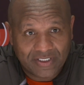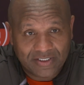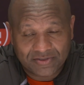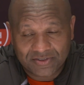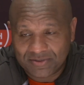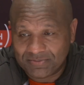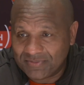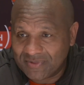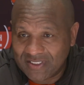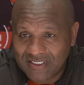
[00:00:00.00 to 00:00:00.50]
There's
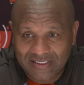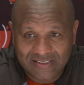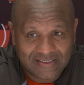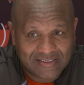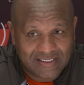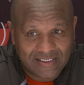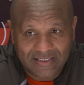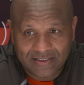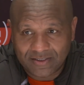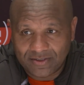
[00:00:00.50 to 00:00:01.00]
some things
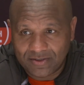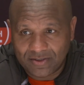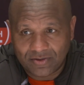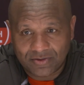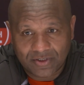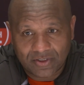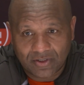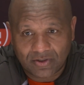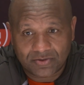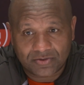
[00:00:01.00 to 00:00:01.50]
that, you know,
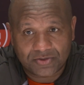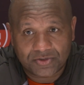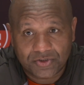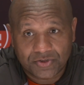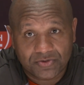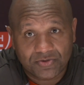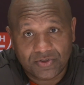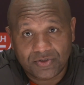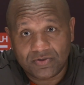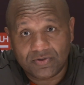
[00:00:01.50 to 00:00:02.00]
you learn
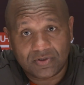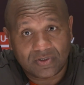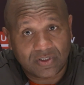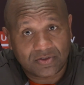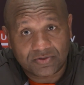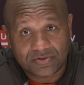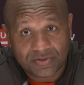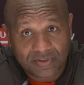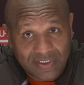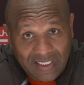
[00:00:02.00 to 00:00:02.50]
to do and
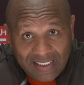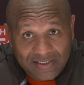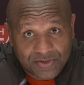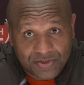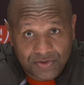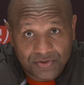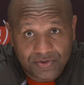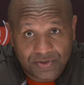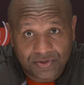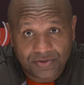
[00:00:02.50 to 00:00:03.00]
learn not
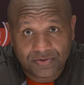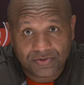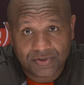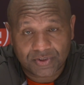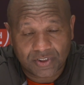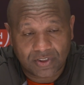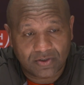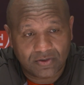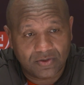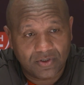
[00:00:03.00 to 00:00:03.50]
to do.
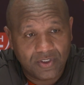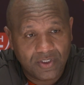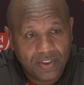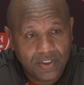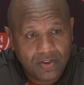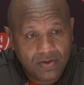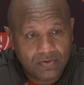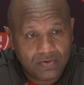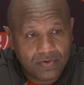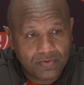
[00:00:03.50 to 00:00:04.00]
So
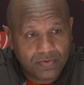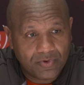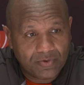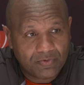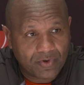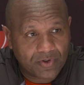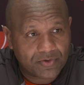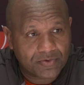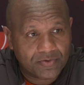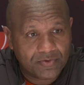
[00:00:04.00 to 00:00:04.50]
we
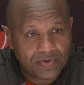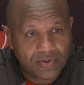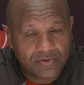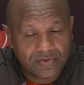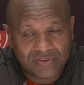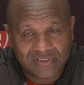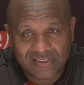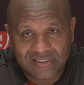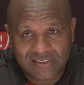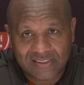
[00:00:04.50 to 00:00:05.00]
work through
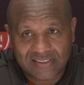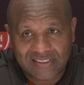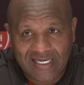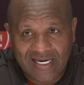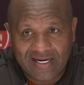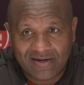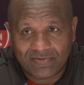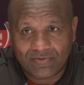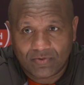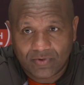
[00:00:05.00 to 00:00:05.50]
those as a
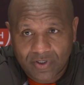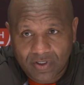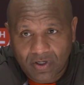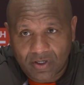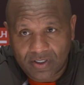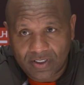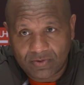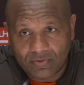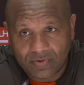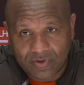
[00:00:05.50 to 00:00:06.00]
staff with
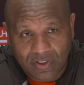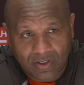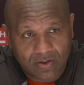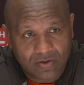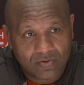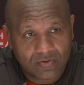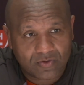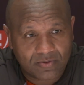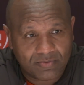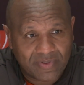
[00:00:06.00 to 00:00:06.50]
our
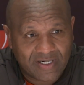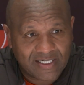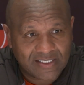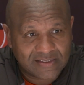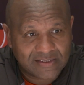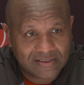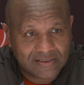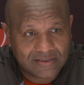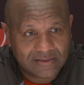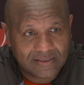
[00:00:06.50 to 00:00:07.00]

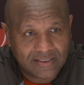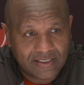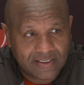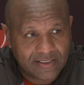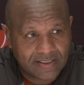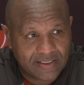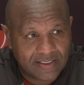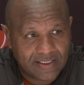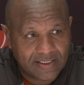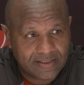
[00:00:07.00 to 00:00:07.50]
quarterbacks, and
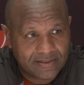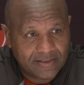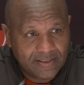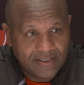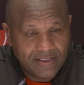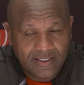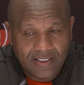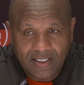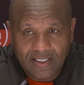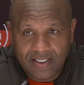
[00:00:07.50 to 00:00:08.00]
again,
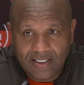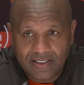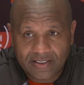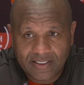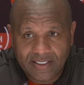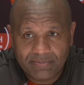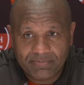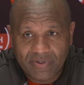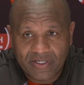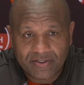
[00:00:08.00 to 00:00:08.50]

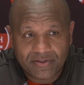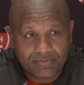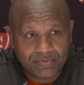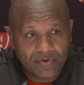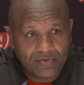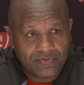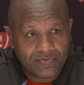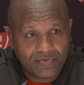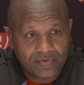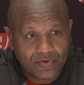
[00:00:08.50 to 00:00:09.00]
keep Baker
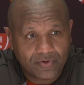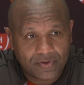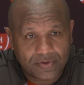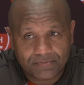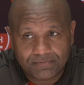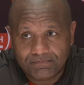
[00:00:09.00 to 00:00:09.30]
moving forward.